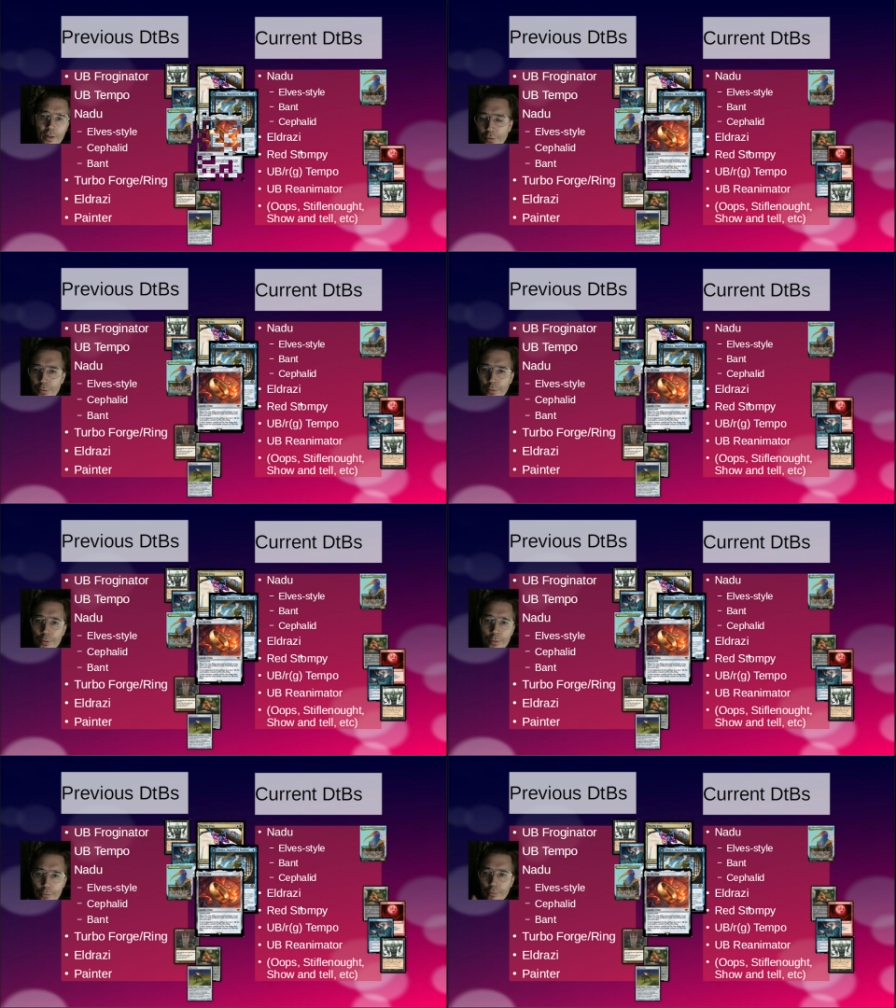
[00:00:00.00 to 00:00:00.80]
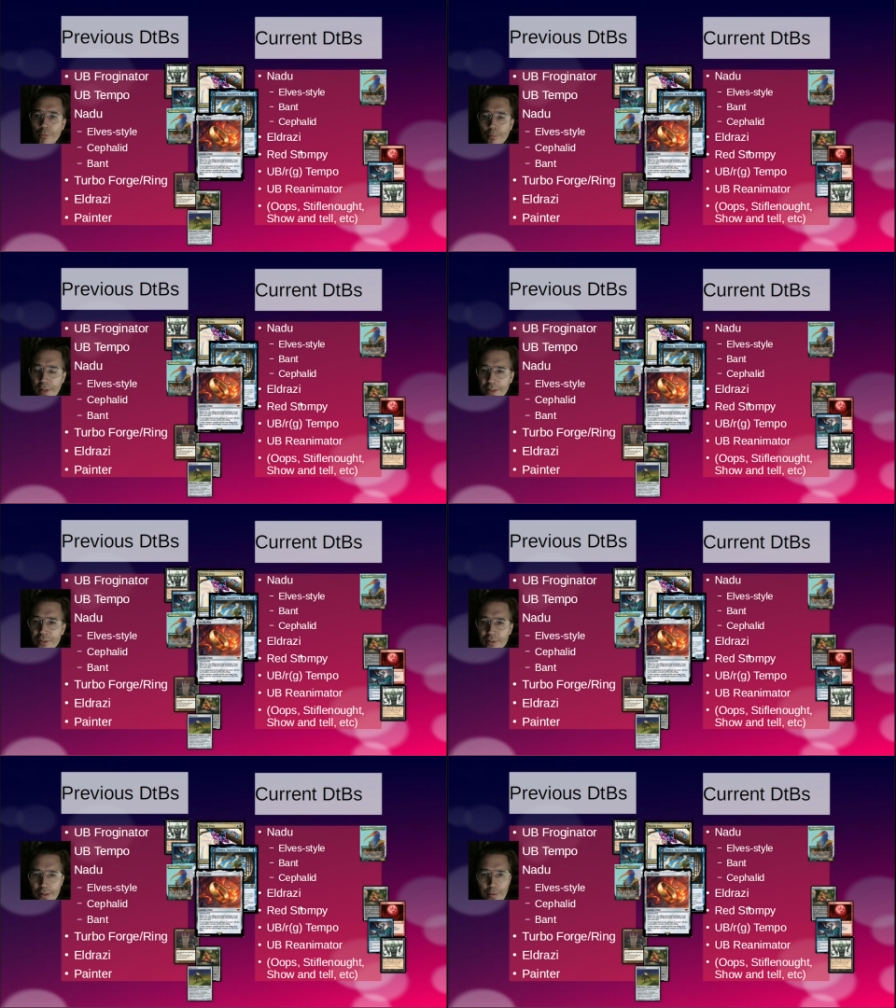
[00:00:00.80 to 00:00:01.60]
to
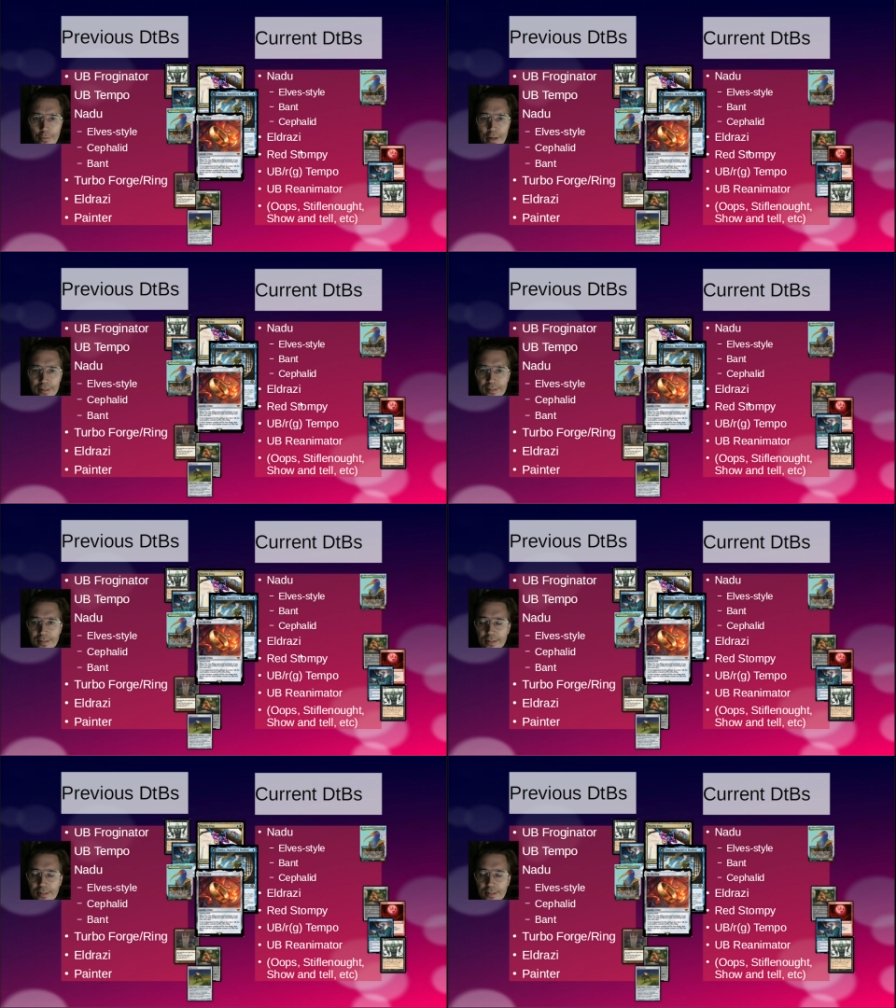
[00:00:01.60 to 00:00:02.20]
replenish their threats.